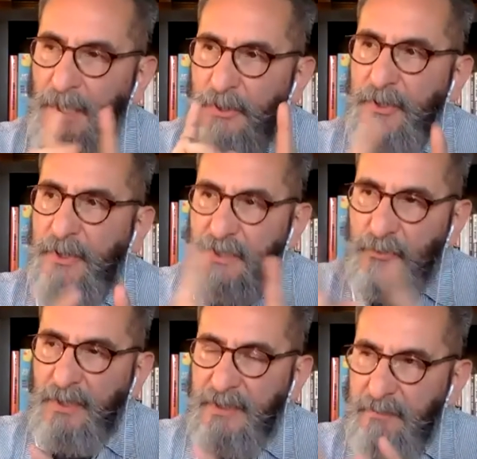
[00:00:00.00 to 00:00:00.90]
she
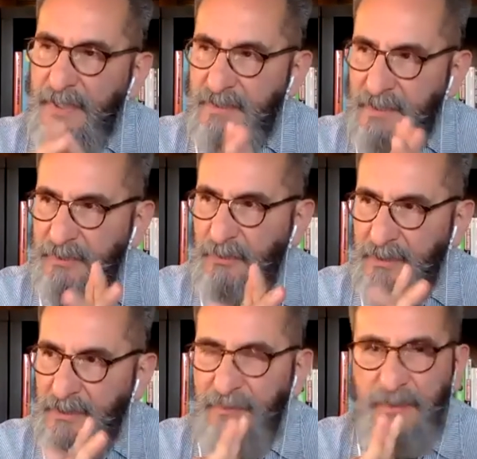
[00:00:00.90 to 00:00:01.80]
instructed my sister to
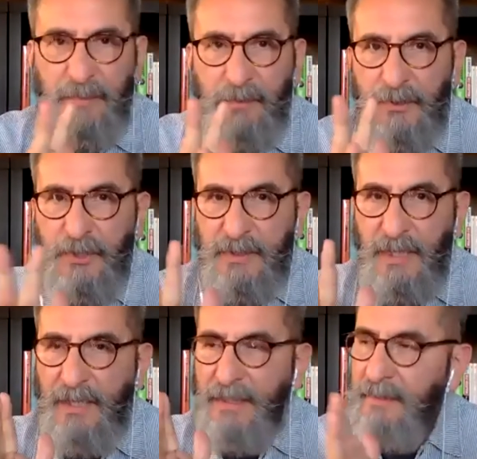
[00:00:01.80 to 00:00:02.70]
give it to me when she
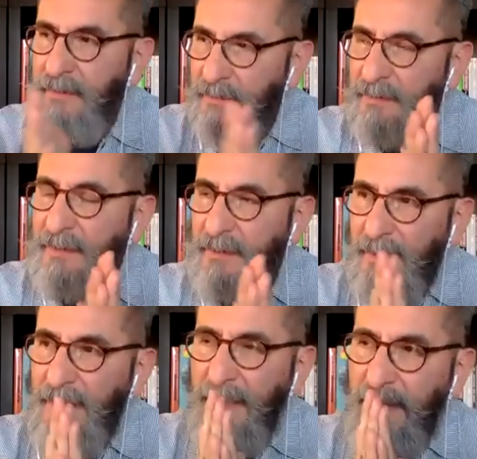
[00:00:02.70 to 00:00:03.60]
died.
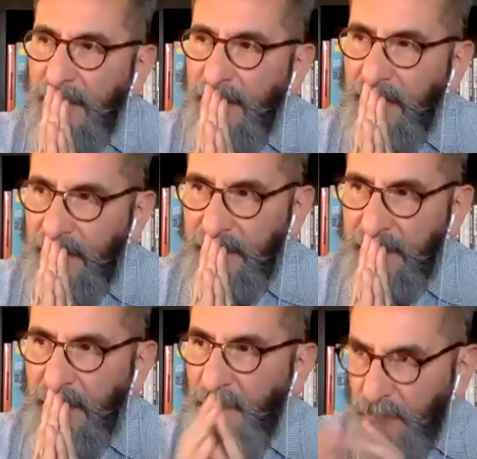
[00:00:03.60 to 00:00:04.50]

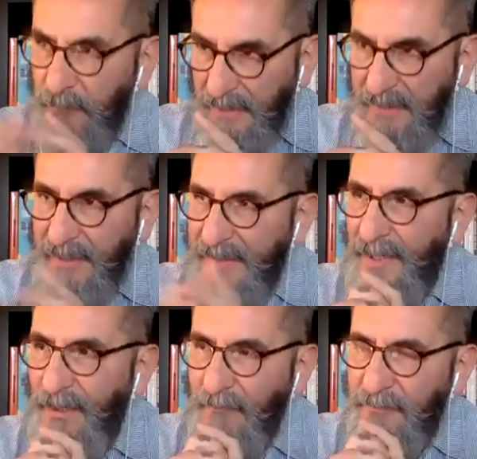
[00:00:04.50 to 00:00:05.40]
And I'm uh, looking at it
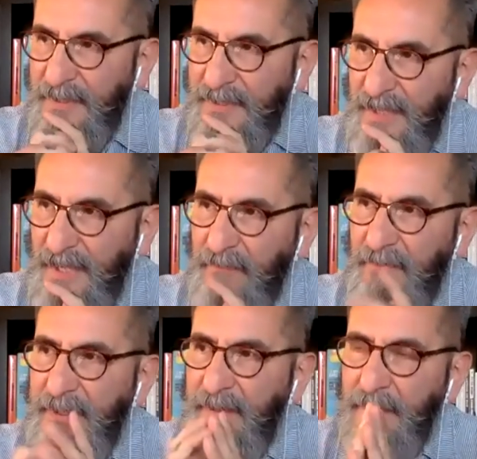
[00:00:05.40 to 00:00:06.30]
now off to the side
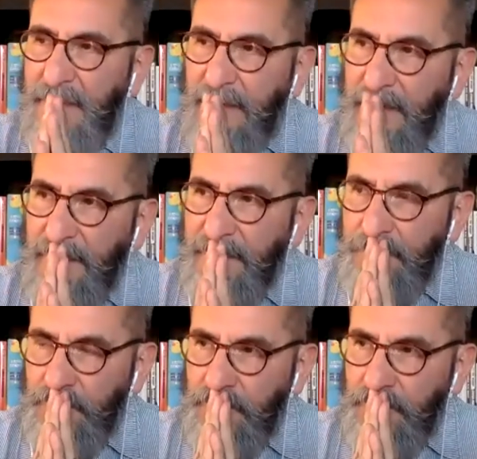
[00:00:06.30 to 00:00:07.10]
over here. Um,